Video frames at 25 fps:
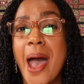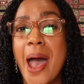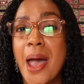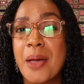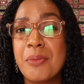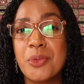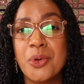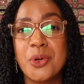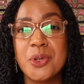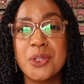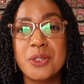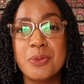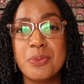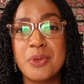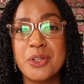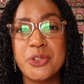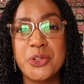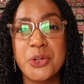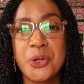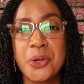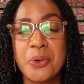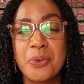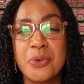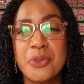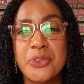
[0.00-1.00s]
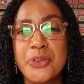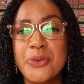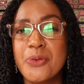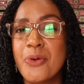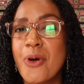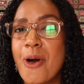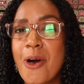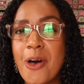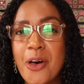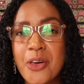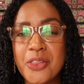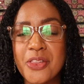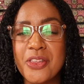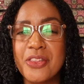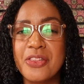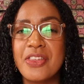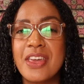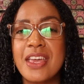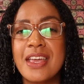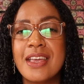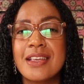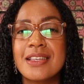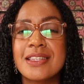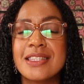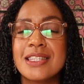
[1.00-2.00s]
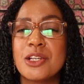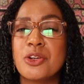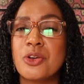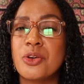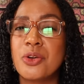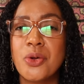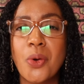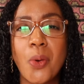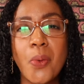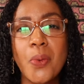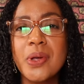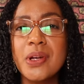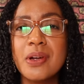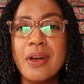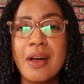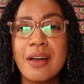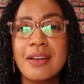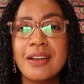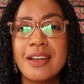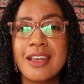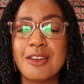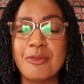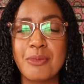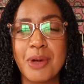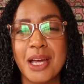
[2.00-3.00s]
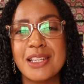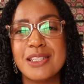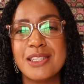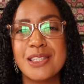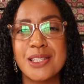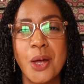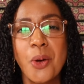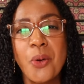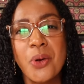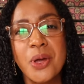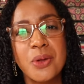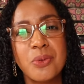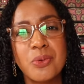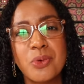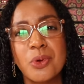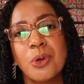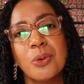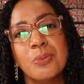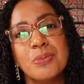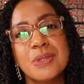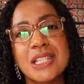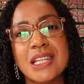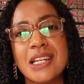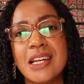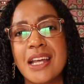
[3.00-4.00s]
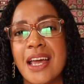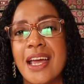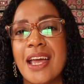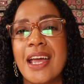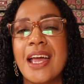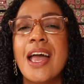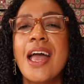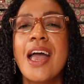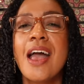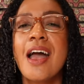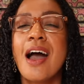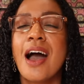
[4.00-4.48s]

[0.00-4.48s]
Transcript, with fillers: I'm going to be sharing with you all the things that are going on in my sewing room today.